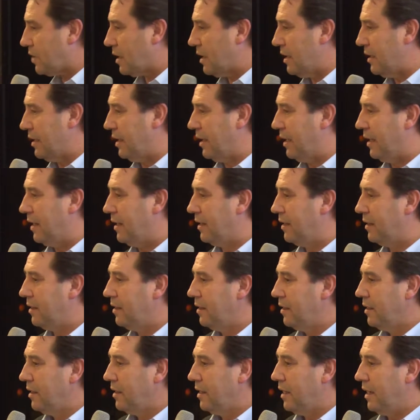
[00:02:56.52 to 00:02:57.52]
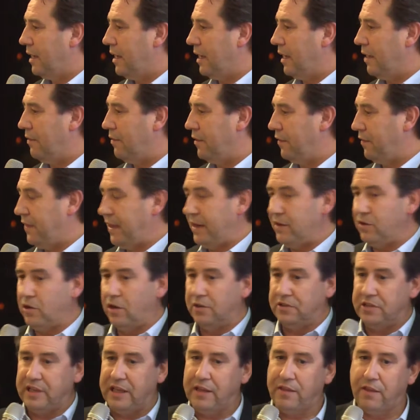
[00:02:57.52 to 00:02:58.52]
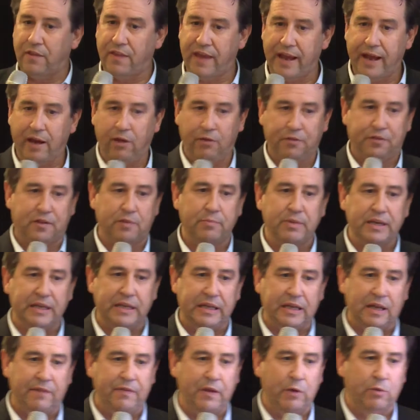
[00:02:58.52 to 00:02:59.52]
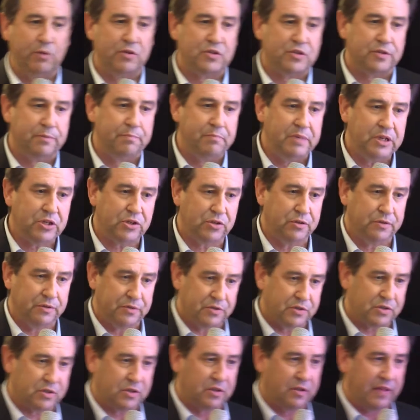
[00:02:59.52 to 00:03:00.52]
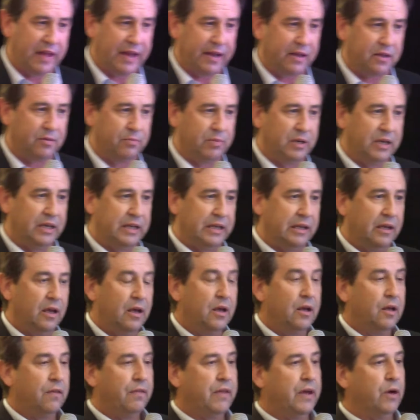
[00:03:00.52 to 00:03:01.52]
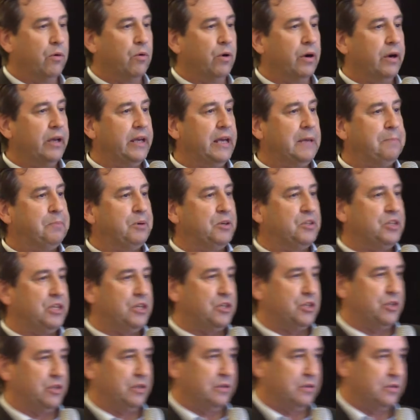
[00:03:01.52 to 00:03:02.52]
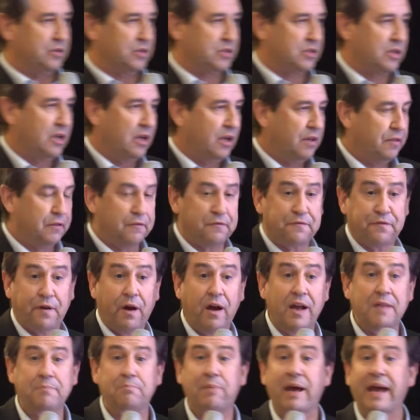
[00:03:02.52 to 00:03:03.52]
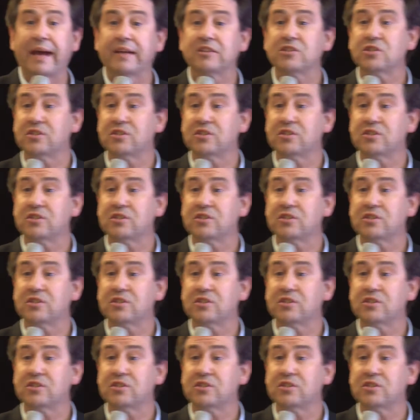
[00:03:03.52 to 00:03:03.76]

that then got together, the Health Committee, and there were submissions to that committee. There were e-petitions. The fight back